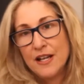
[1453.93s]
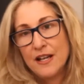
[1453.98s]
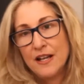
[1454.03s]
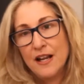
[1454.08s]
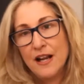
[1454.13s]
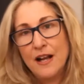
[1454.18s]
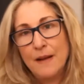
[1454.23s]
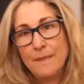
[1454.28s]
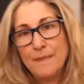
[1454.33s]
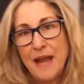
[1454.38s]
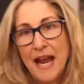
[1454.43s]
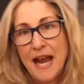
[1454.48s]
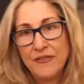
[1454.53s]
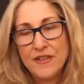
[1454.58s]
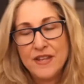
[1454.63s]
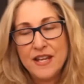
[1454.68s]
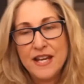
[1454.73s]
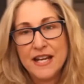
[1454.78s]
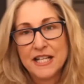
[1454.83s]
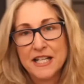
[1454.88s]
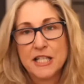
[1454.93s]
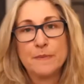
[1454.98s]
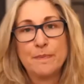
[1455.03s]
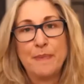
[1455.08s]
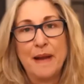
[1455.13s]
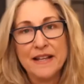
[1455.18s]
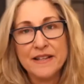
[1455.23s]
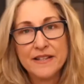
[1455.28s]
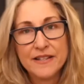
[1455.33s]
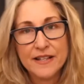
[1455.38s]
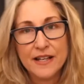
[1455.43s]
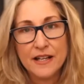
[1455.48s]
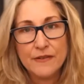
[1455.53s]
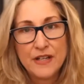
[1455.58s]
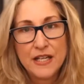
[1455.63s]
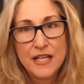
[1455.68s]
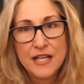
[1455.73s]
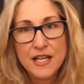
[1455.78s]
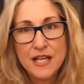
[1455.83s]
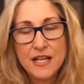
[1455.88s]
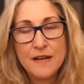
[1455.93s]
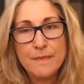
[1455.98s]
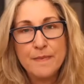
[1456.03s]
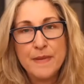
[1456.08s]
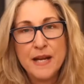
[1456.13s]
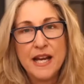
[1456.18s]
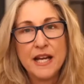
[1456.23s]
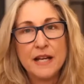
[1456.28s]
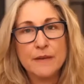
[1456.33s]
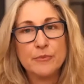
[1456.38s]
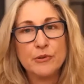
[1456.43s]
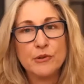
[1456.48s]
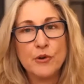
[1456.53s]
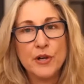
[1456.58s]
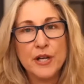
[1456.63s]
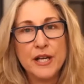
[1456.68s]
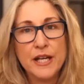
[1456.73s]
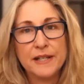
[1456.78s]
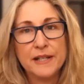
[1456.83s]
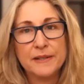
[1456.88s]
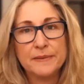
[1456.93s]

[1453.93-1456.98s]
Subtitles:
at the expense of E, meaning employee.